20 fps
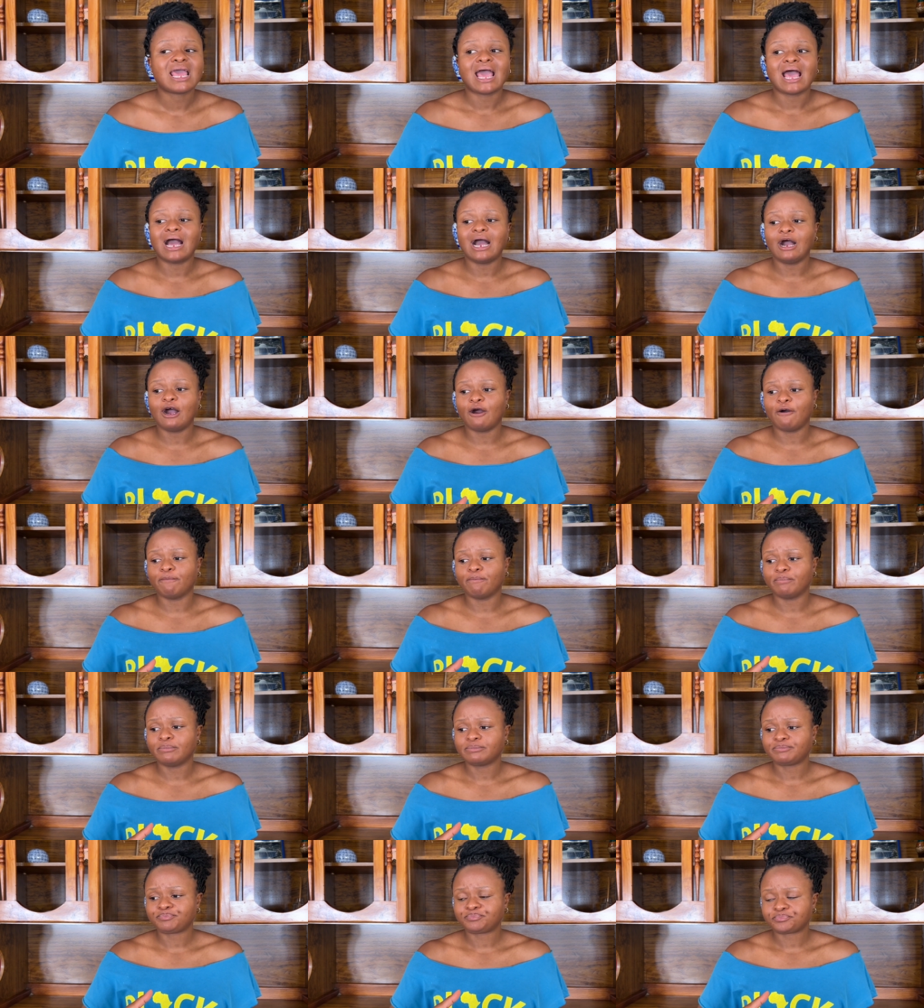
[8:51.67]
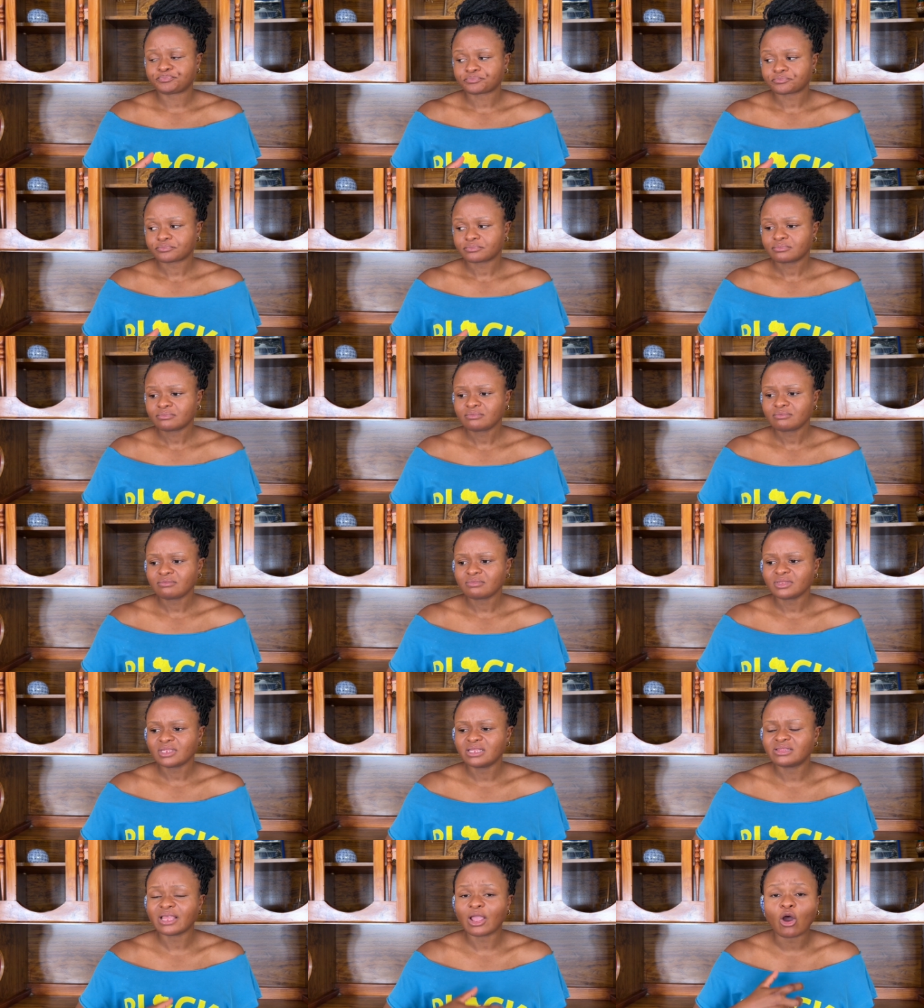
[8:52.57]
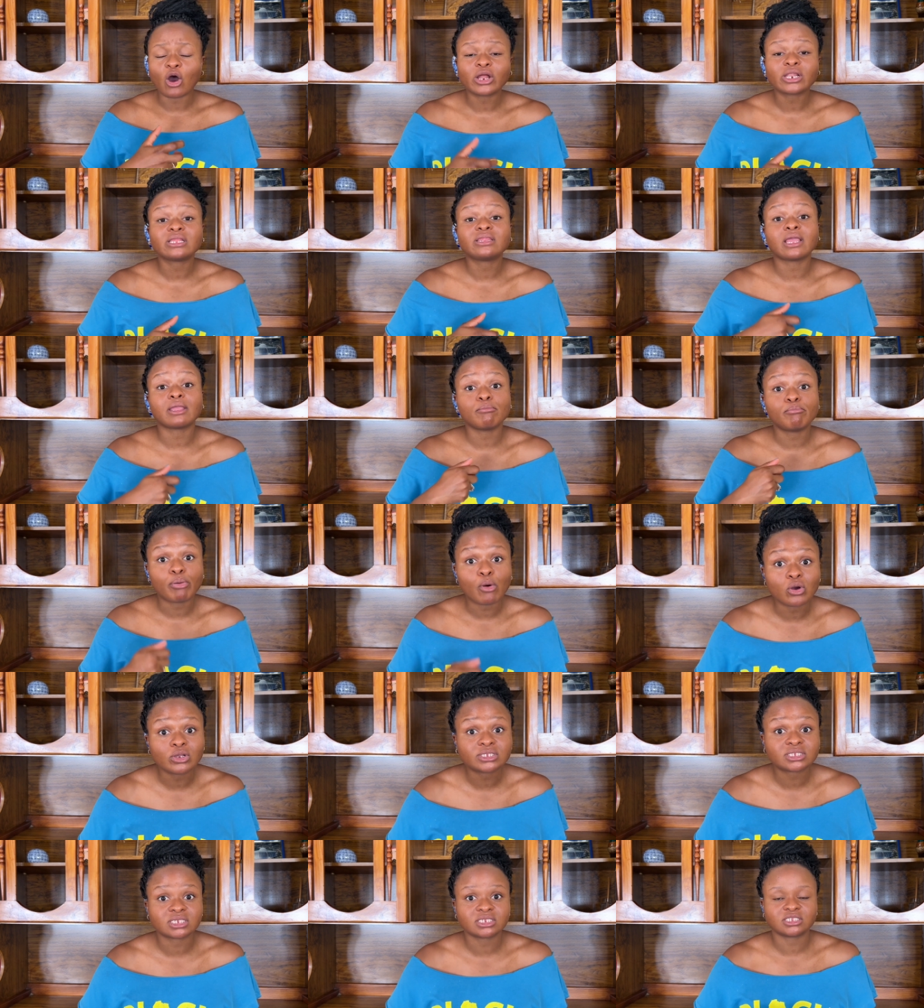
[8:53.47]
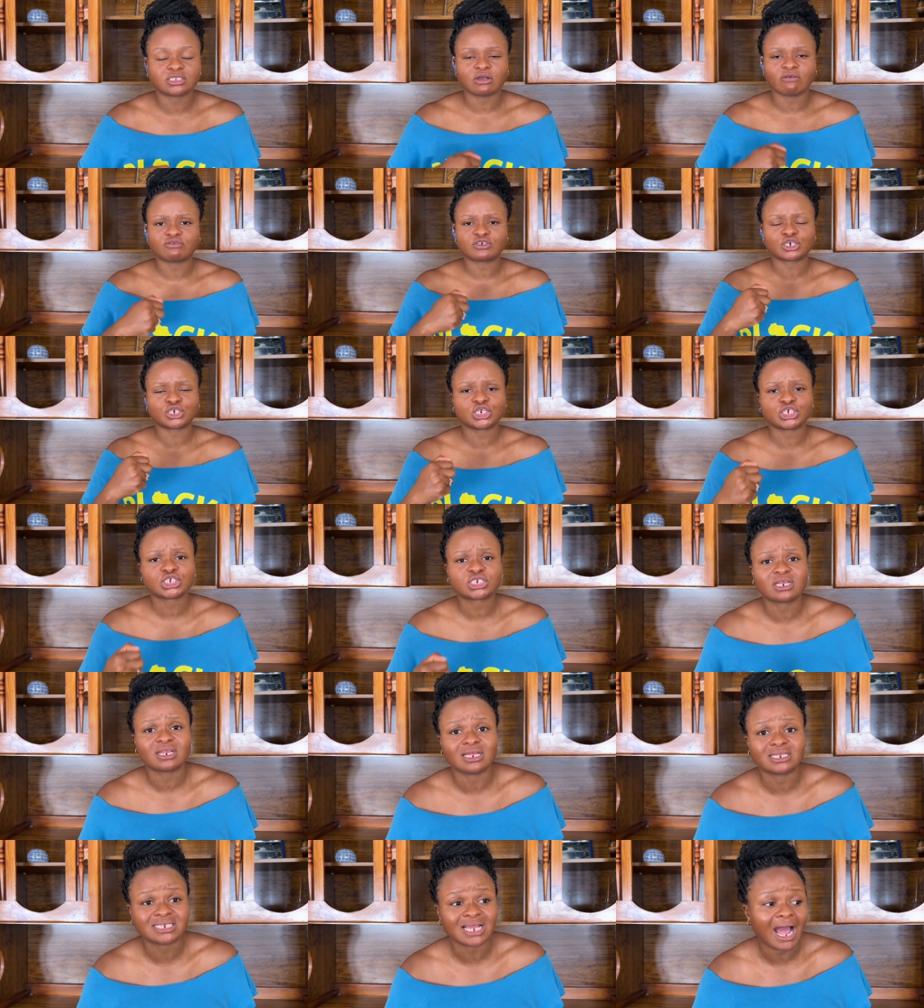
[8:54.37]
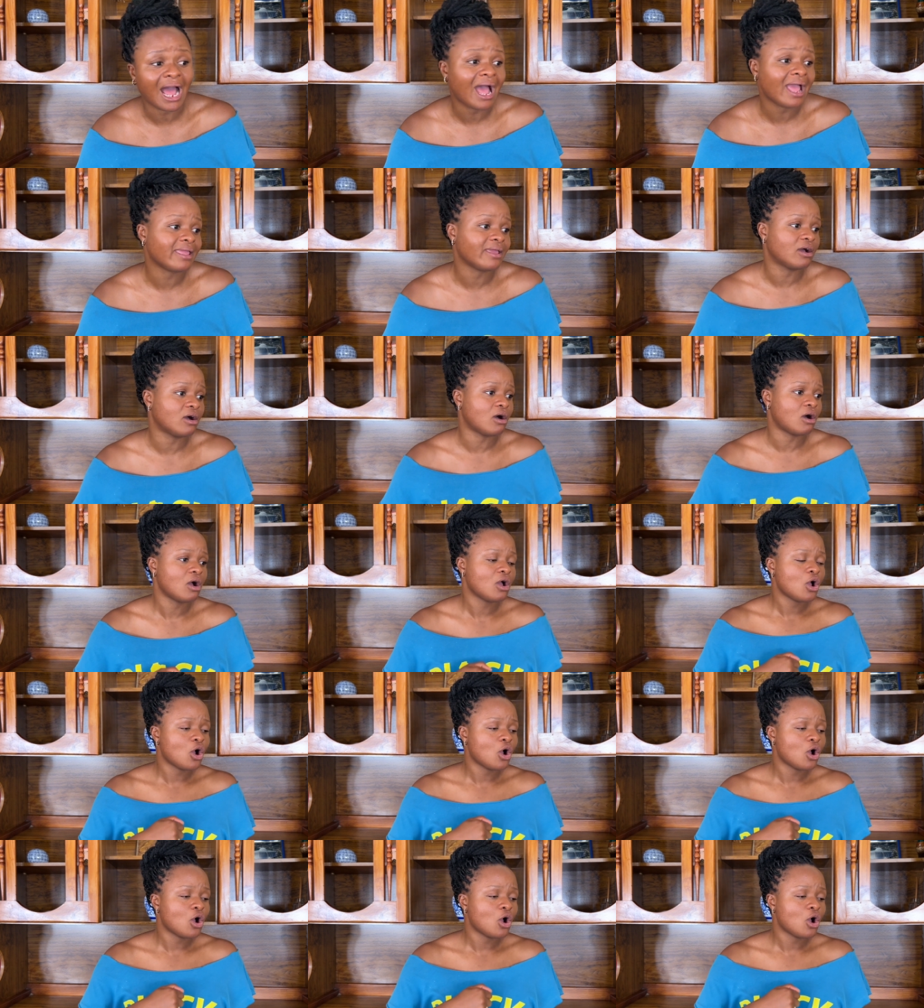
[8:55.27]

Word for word: They honor the importance of traditional attire,